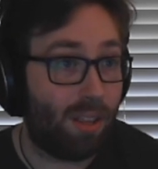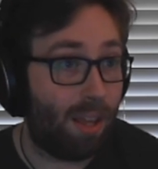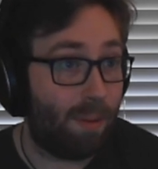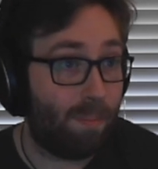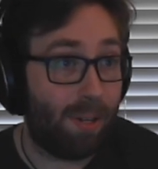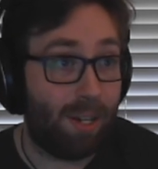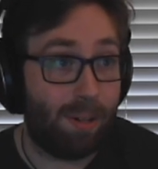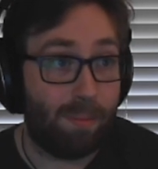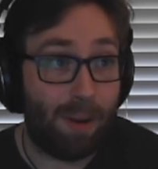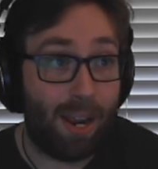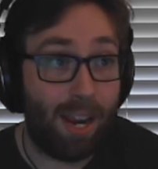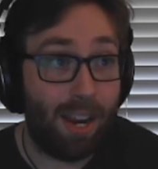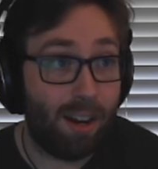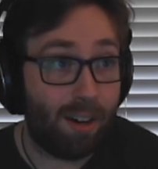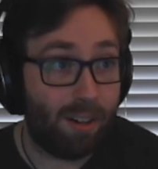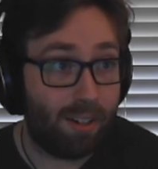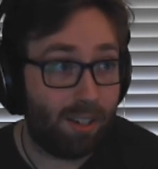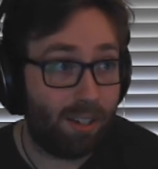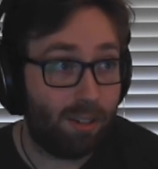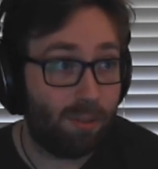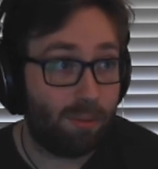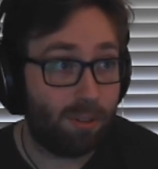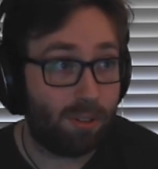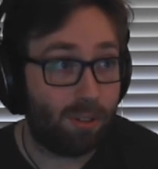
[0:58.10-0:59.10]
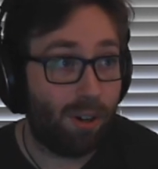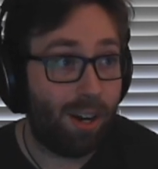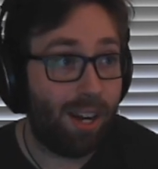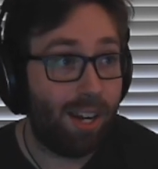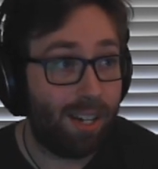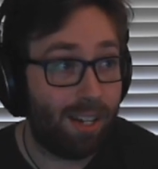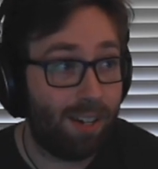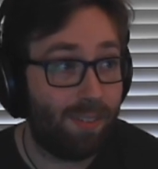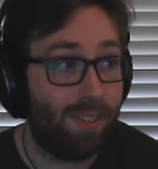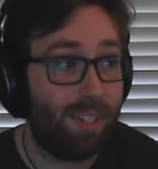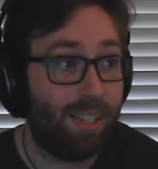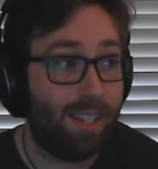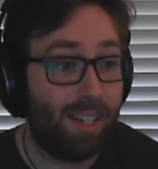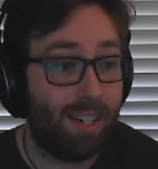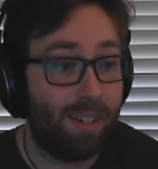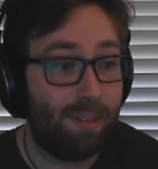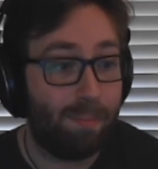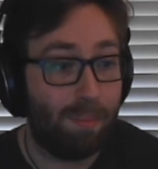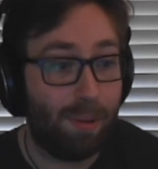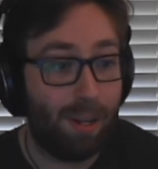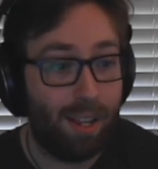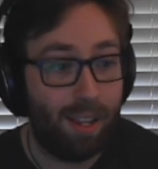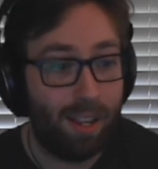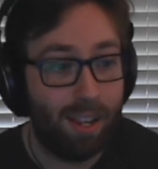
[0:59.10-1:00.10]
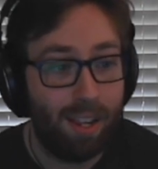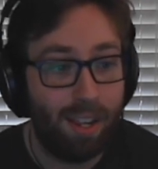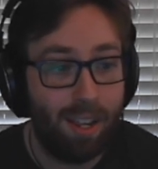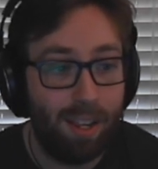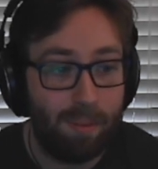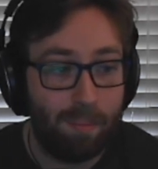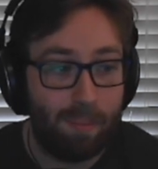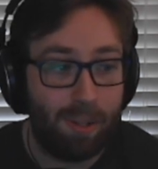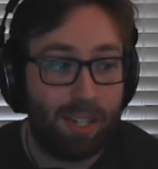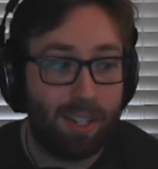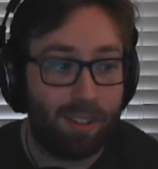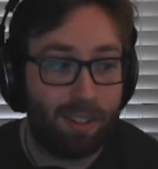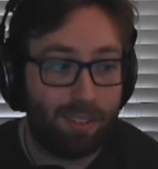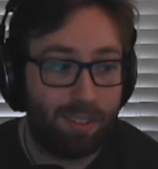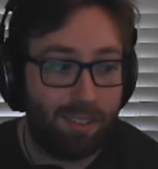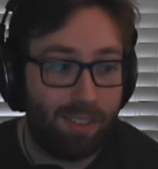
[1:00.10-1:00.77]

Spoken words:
my audio was great and everything, but because